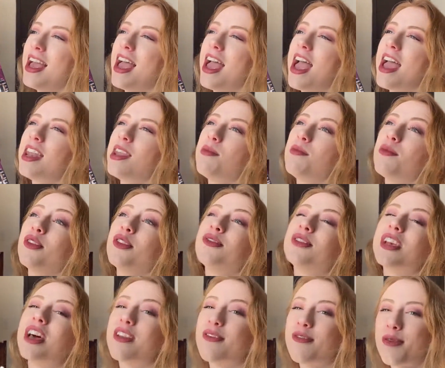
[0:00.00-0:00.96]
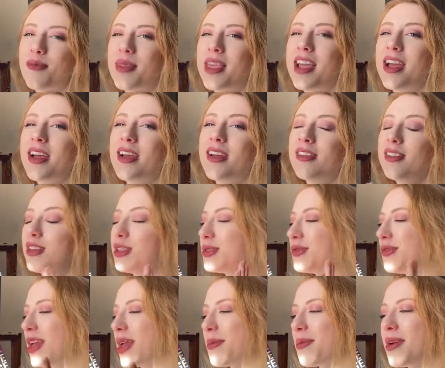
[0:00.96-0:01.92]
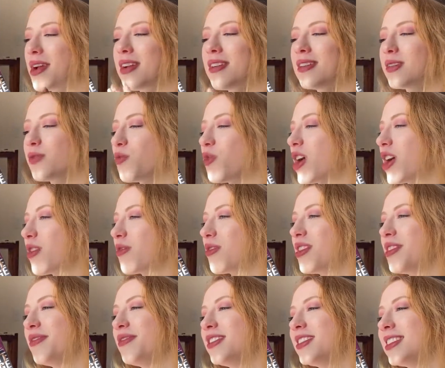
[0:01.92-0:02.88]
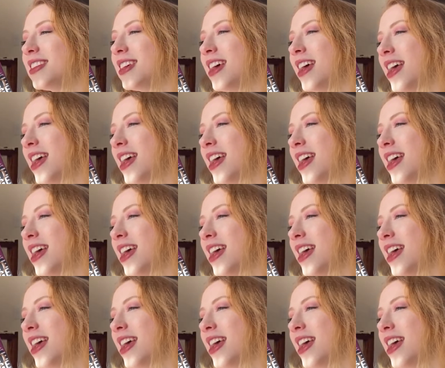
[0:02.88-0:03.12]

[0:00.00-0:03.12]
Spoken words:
And it moves on from there. There's vampires and werewolves.